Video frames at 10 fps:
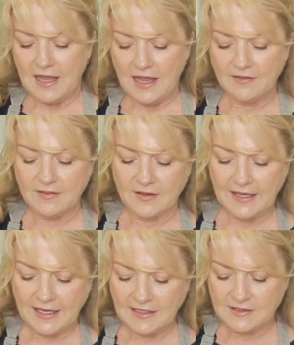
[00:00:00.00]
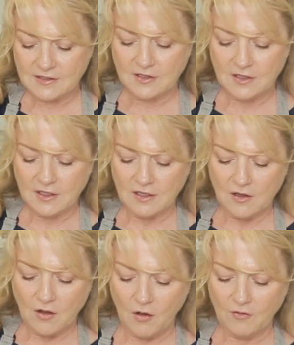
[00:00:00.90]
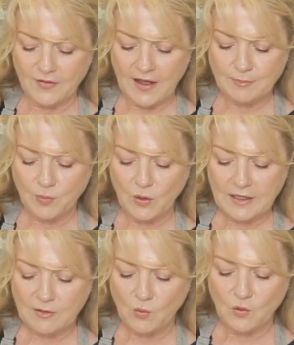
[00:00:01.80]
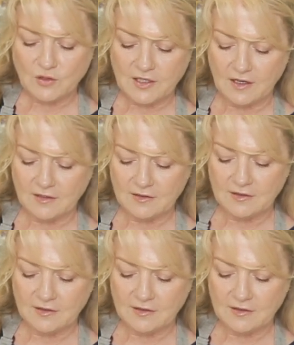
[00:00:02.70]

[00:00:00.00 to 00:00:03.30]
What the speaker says: And the heat of that boiling water